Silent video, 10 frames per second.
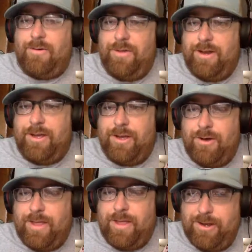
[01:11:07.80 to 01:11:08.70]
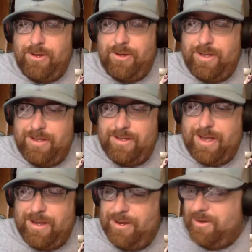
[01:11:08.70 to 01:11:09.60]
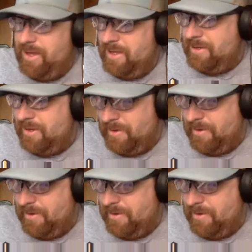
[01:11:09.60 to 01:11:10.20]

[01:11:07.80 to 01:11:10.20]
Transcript: Oh, well, there you go. Now you know the answer to that